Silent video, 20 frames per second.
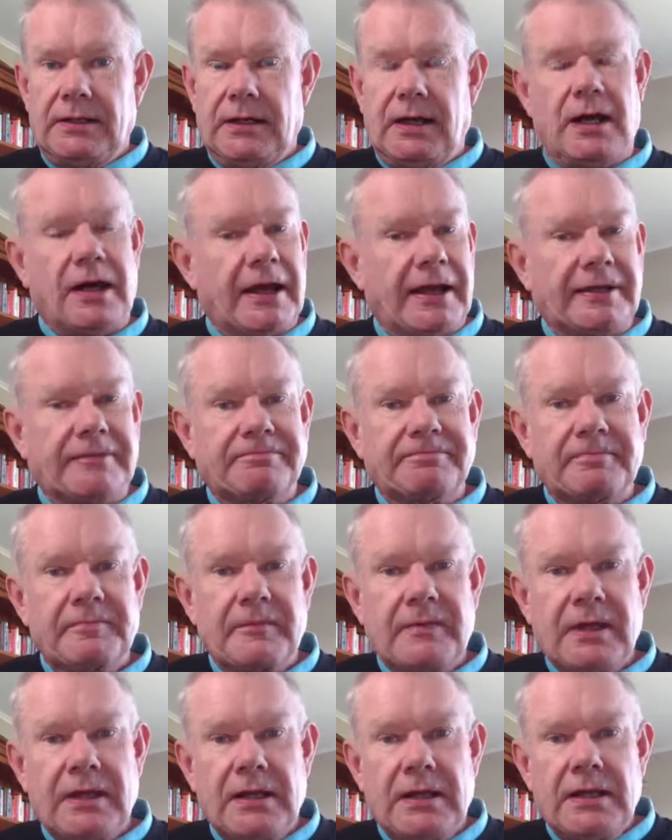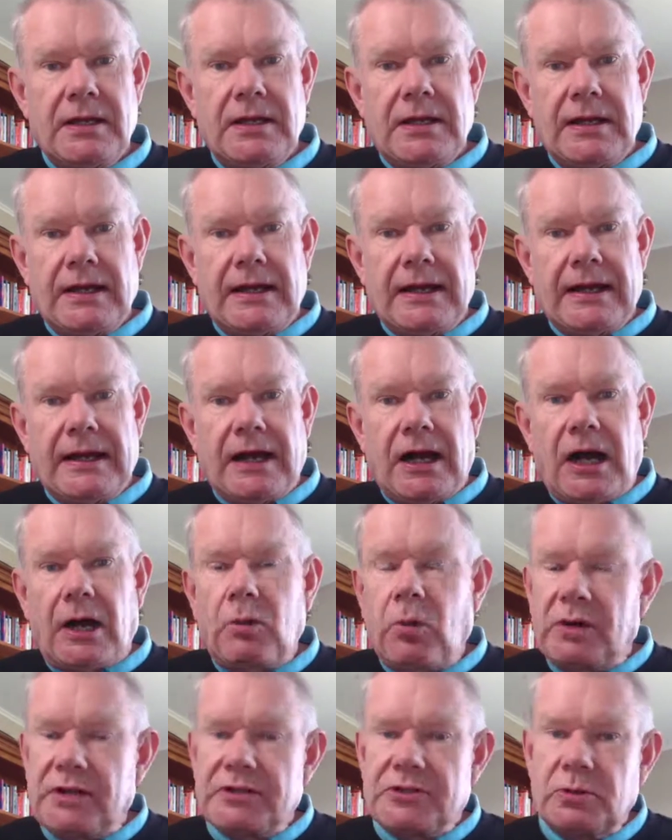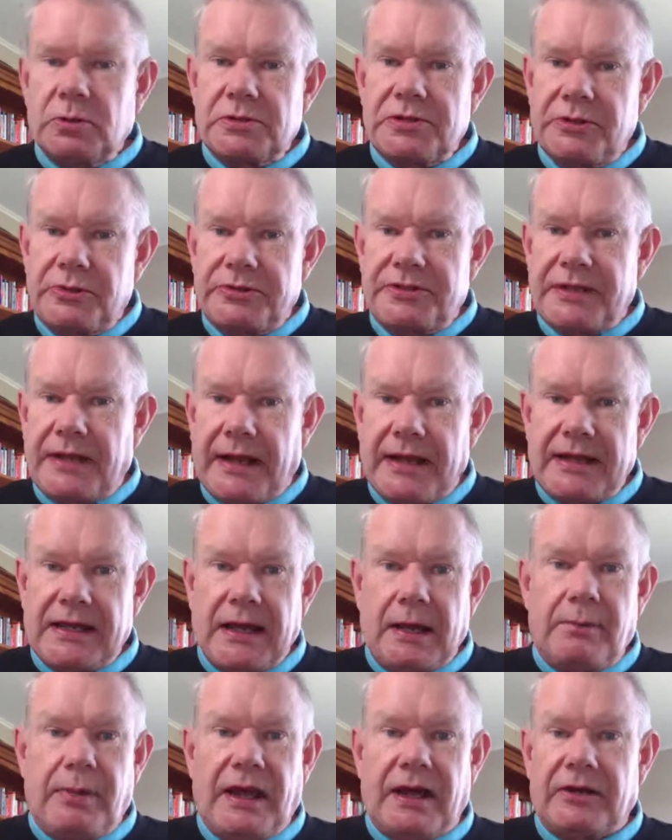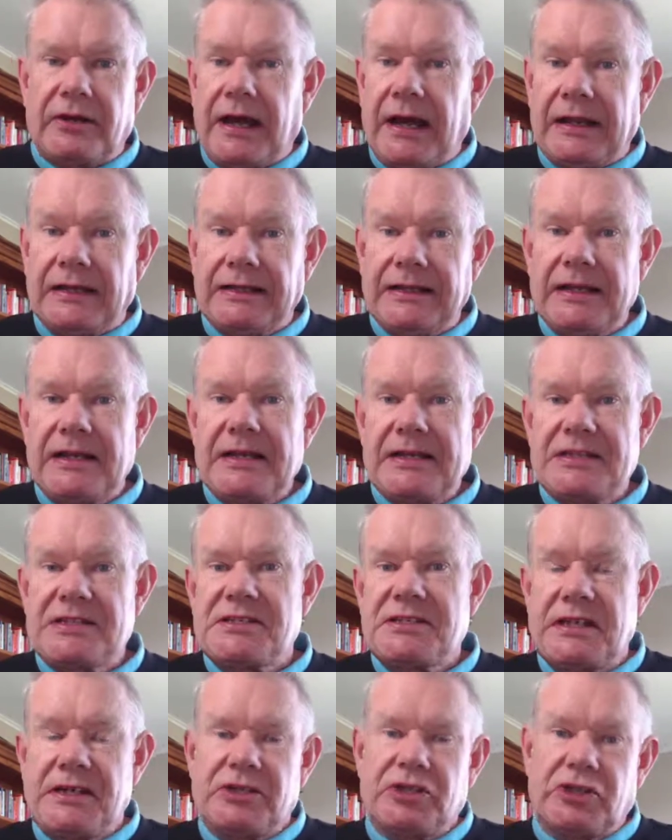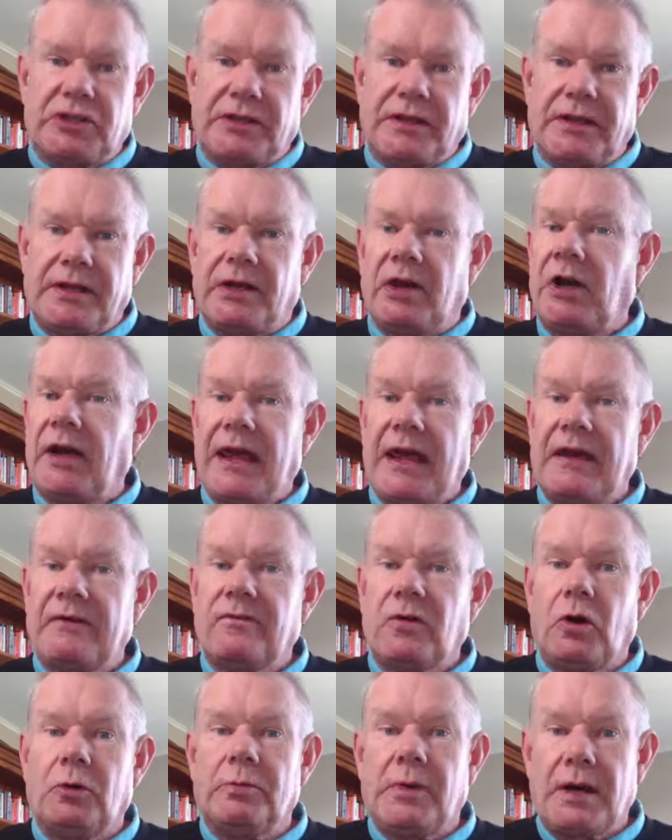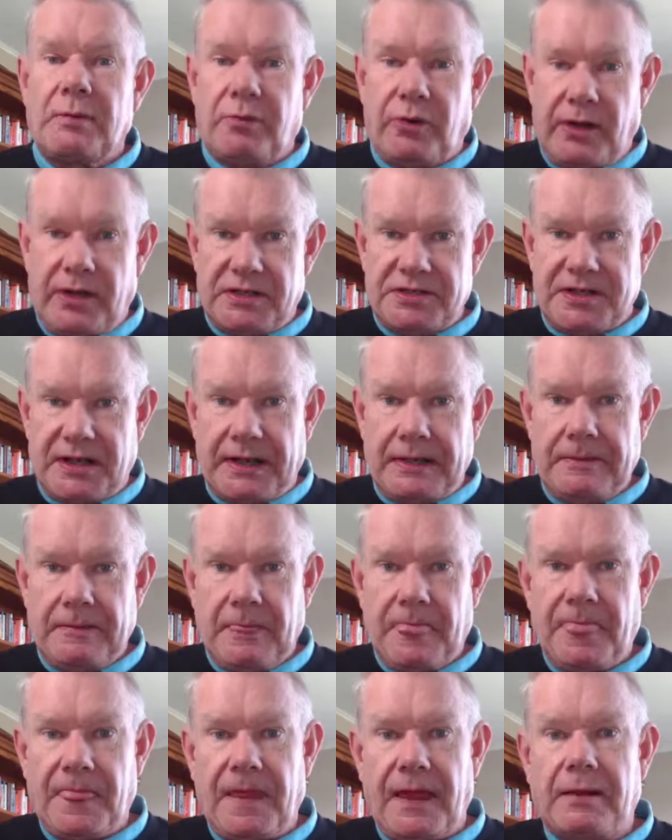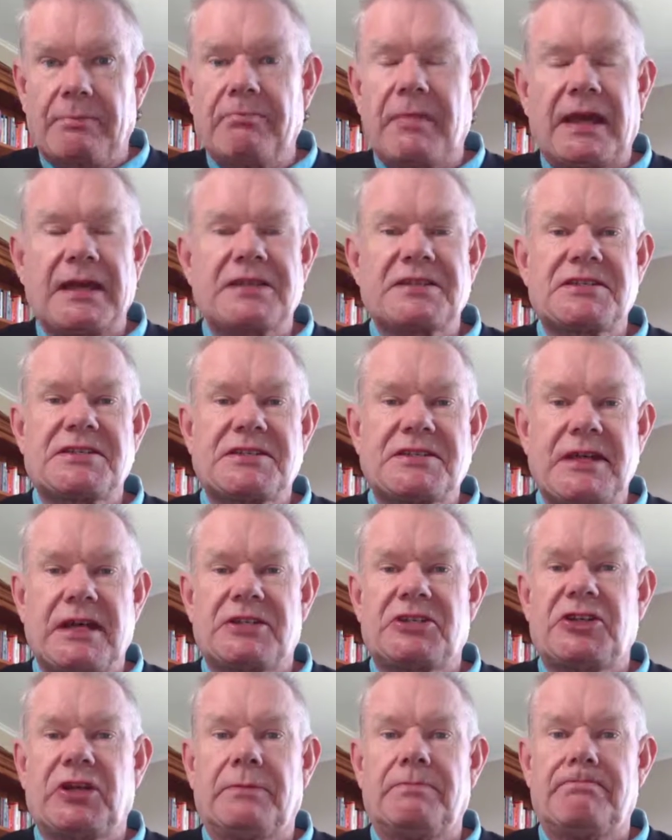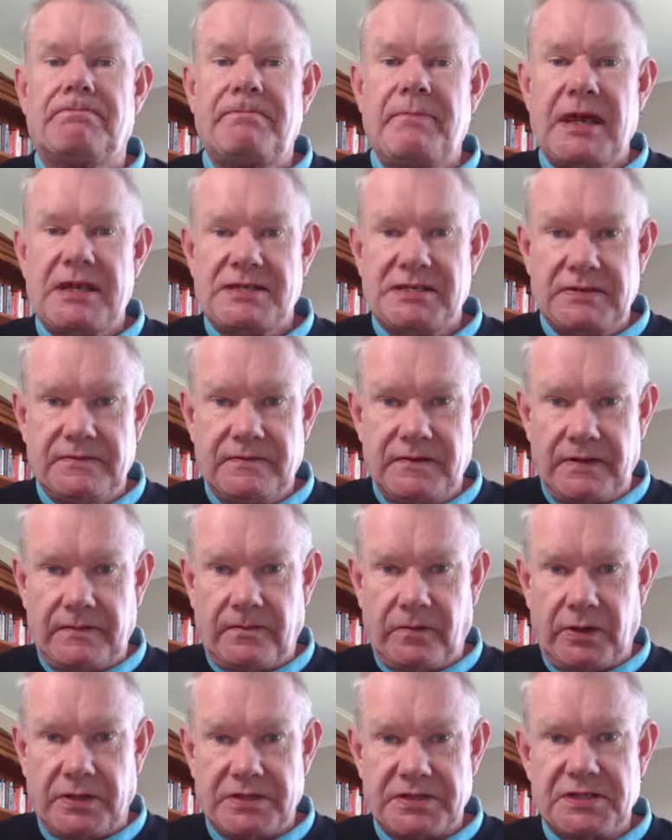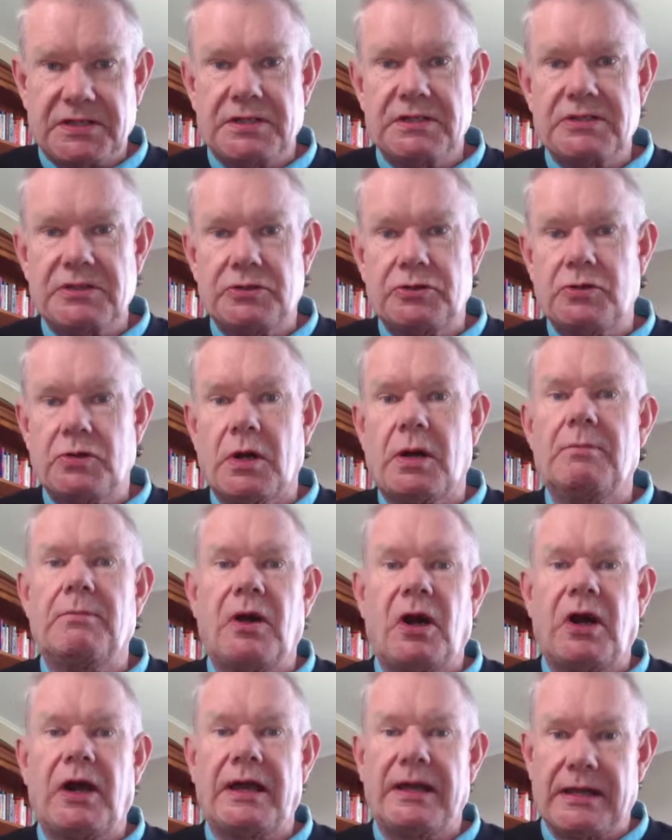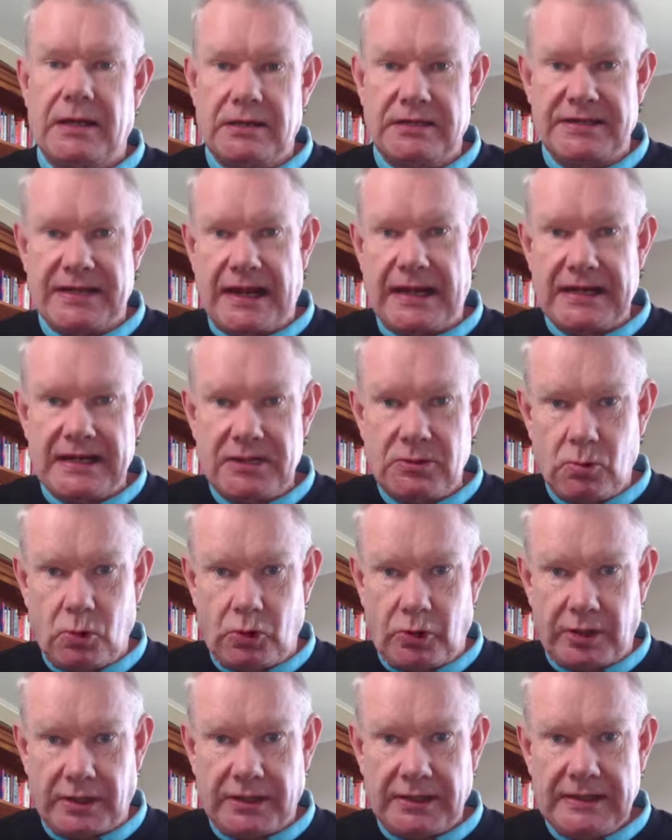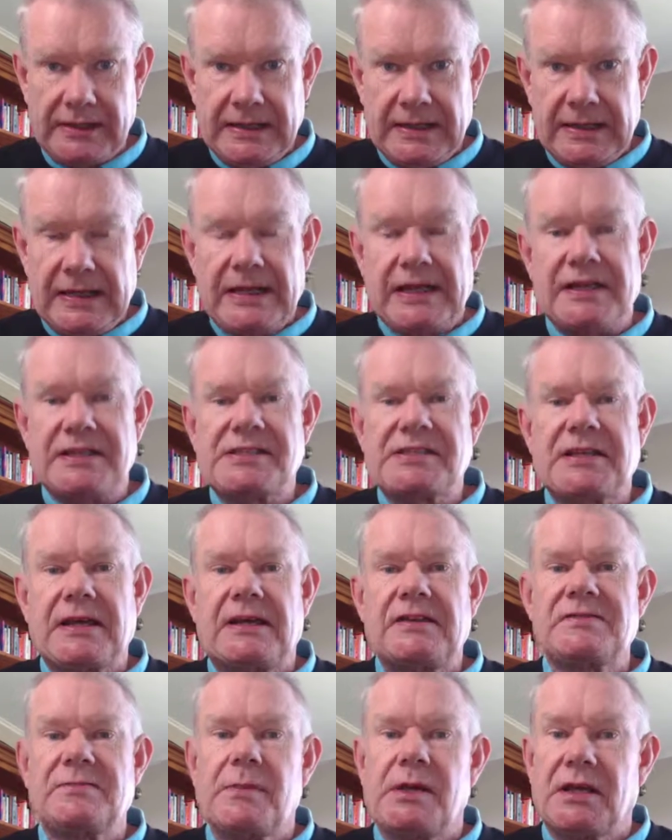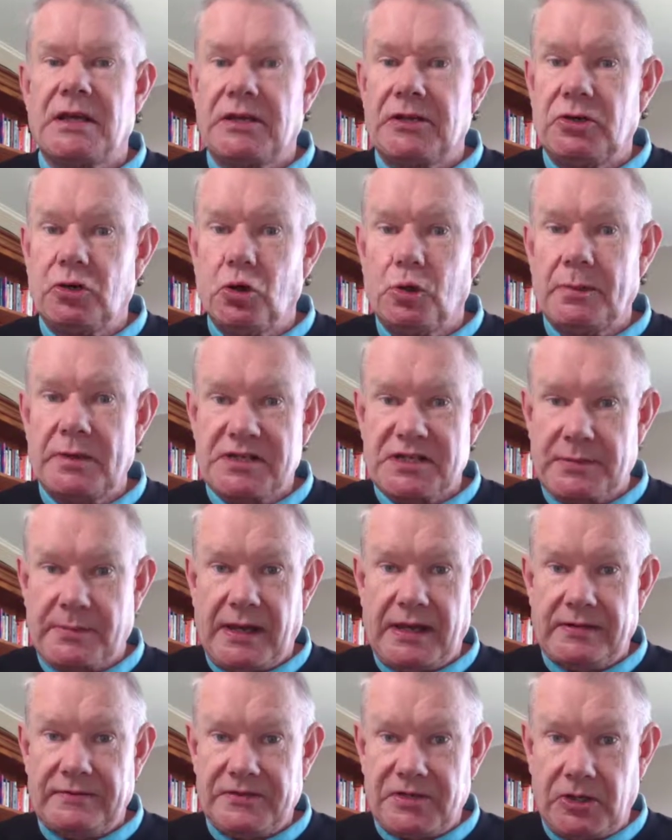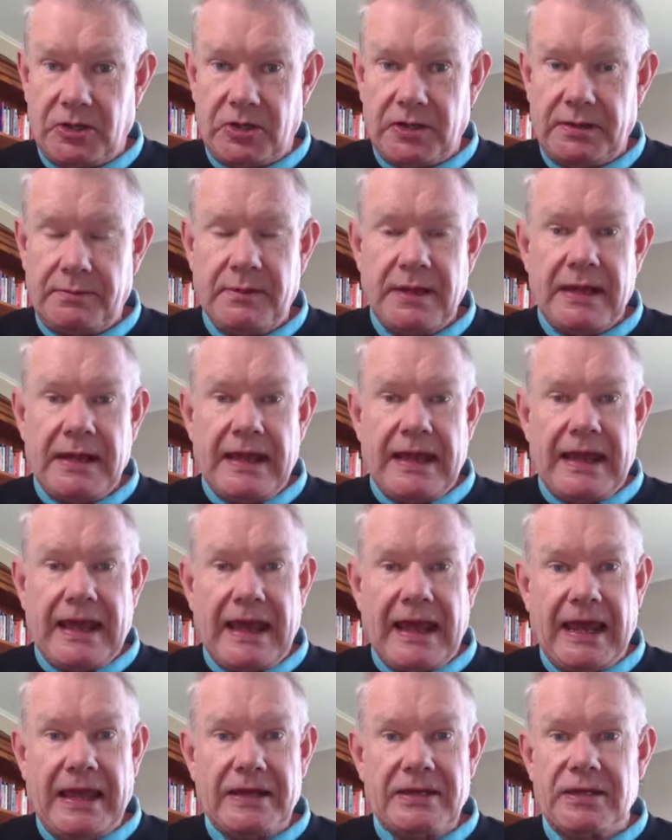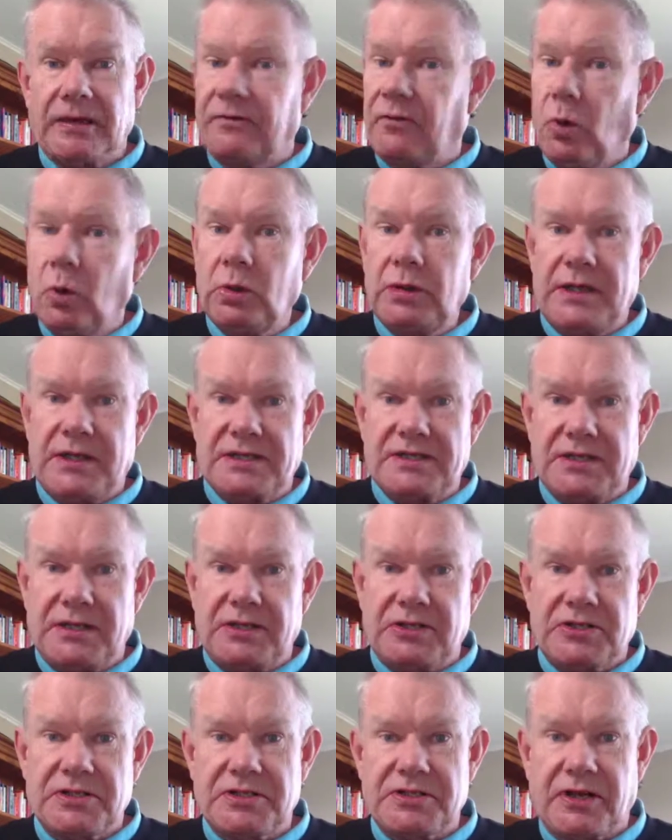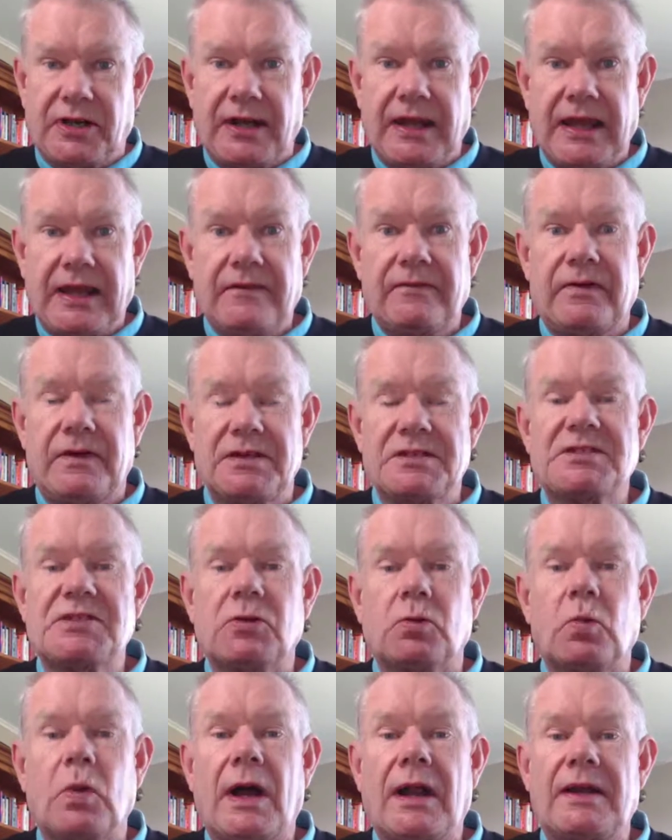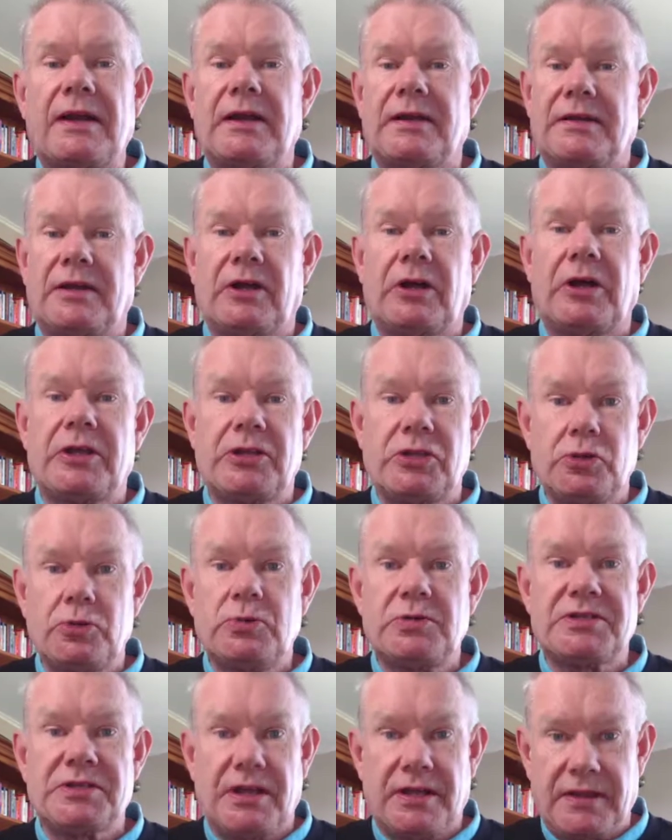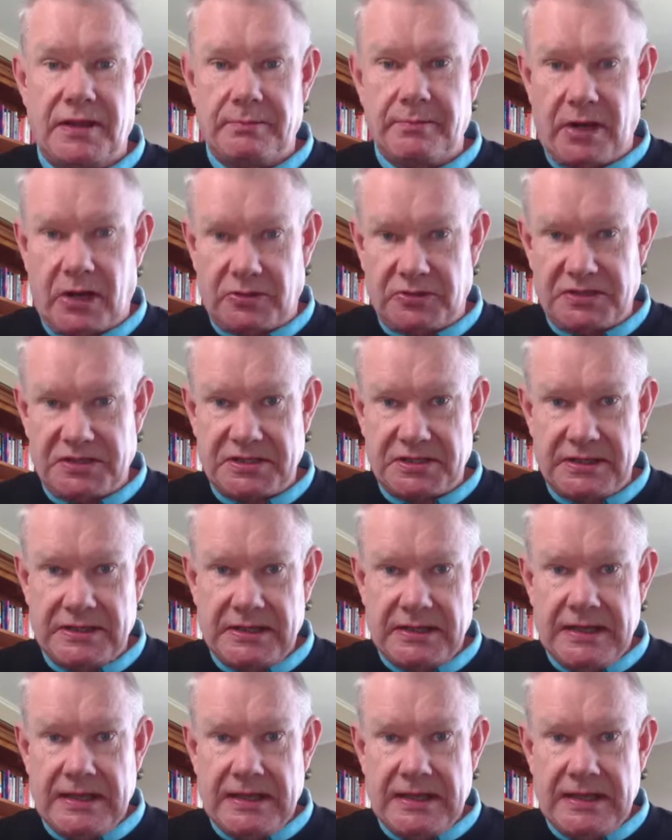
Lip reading: Hi, I want to talk to you today about a little extension that I have on my browser that makes such a massive difference to my daily work. It saves me an enormous amount of time, and of all the extensions that I have, it's the one that I use the most.